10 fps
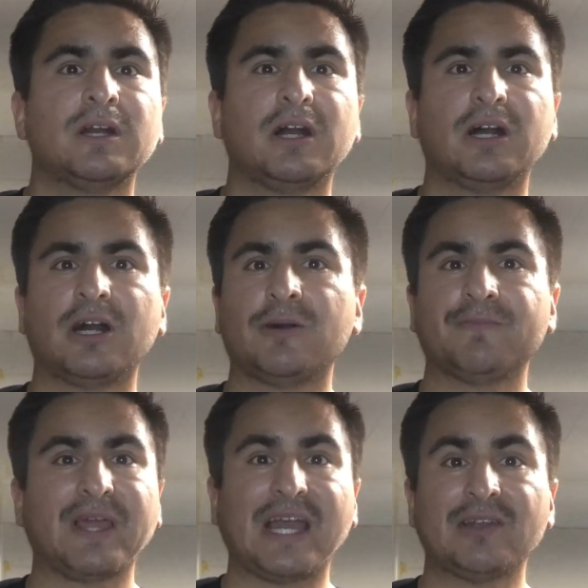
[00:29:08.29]

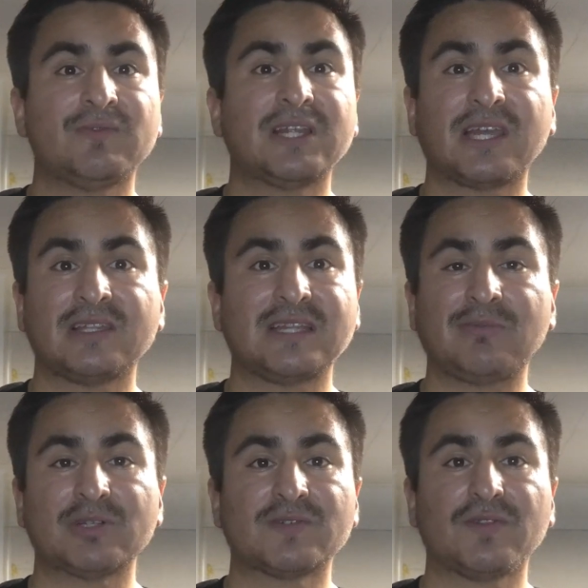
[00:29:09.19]
I didn't really gain
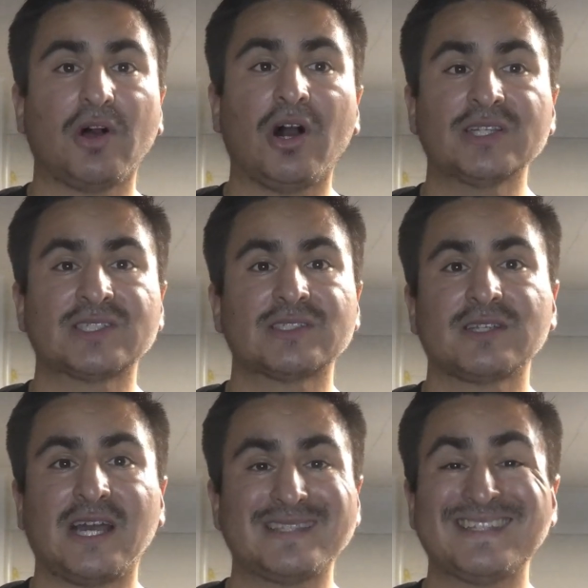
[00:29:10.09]
that much of a loss.
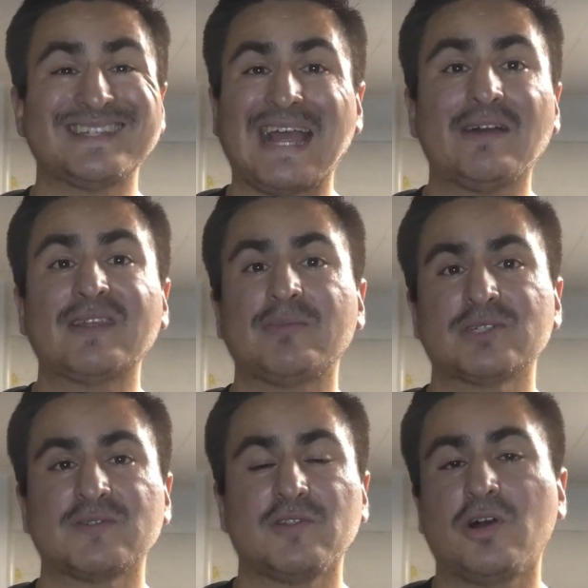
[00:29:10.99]
I didn't have that
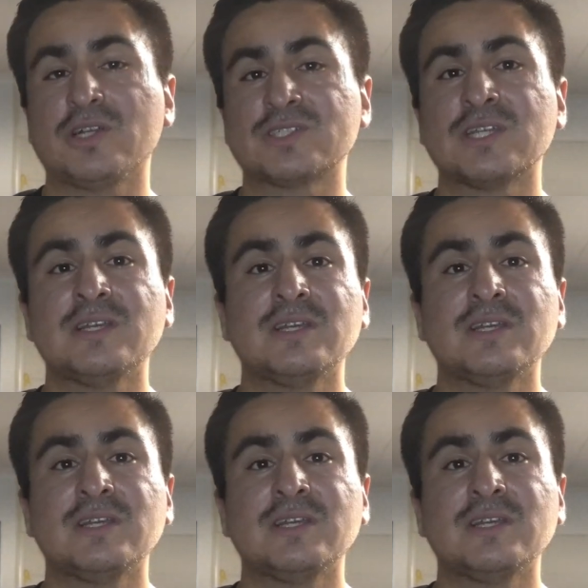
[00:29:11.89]
much of a loss.